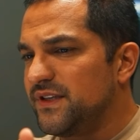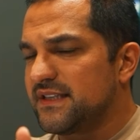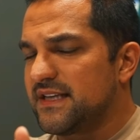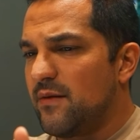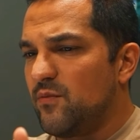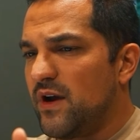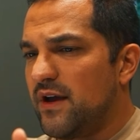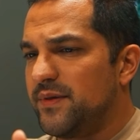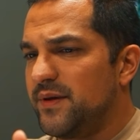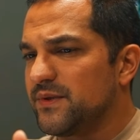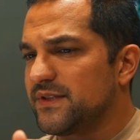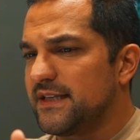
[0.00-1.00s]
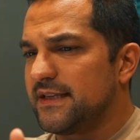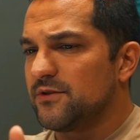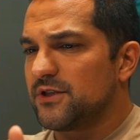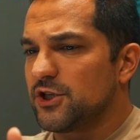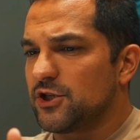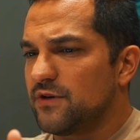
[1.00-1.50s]
the same way. People said that
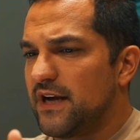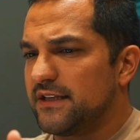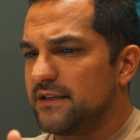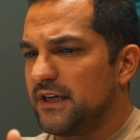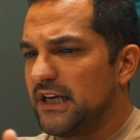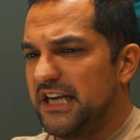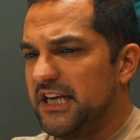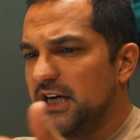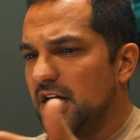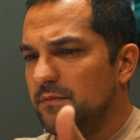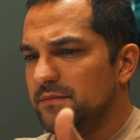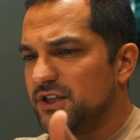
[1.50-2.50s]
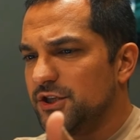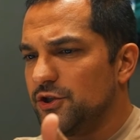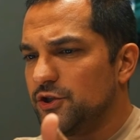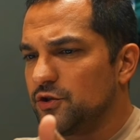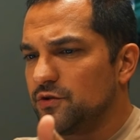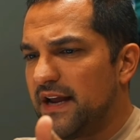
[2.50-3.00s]
was a trend. They were like, e-com's a
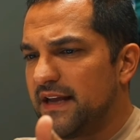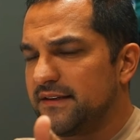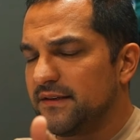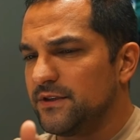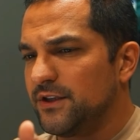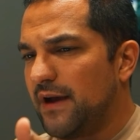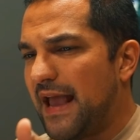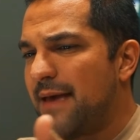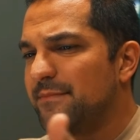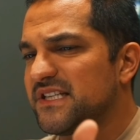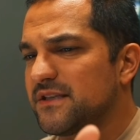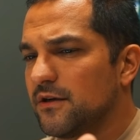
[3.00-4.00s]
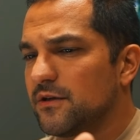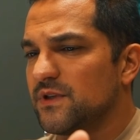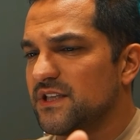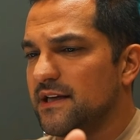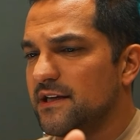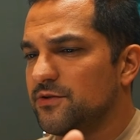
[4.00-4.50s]
new trend. Well, no, Amazon
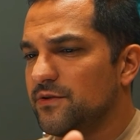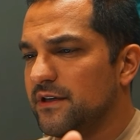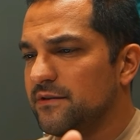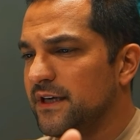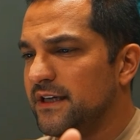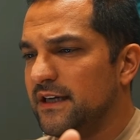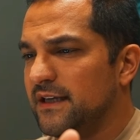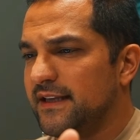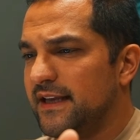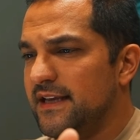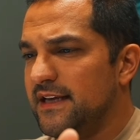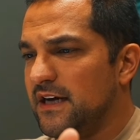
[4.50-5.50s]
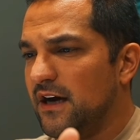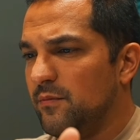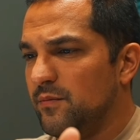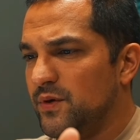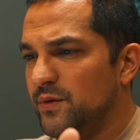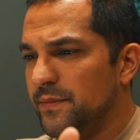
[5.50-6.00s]
was that trend, right? Not the
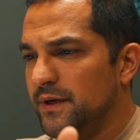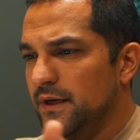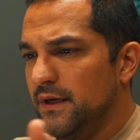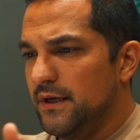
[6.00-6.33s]
e-com boom.